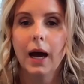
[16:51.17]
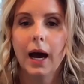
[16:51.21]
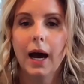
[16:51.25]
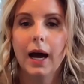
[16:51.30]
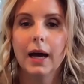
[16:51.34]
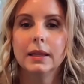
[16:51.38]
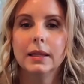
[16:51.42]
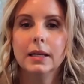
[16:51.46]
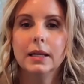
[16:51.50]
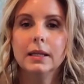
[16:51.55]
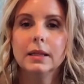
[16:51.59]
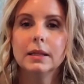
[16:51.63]
I
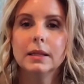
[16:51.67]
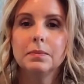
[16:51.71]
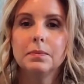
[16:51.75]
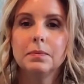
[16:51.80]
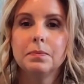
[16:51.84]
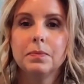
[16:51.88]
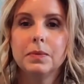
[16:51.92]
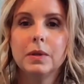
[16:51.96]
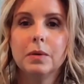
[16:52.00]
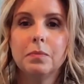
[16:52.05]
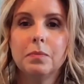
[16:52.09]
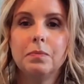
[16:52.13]
think the
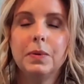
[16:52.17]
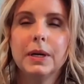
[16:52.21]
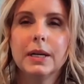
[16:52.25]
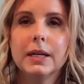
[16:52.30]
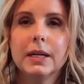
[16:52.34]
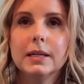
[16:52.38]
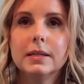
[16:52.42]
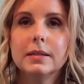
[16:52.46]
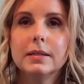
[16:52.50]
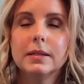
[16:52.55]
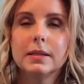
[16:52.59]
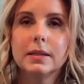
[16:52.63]
the
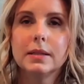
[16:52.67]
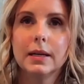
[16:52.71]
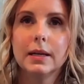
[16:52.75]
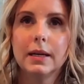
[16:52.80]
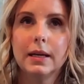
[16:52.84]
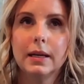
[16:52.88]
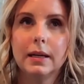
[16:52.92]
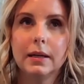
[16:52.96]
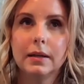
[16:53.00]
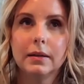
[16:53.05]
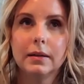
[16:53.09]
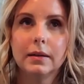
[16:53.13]
biggest
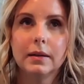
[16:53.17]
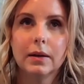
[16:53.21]
thing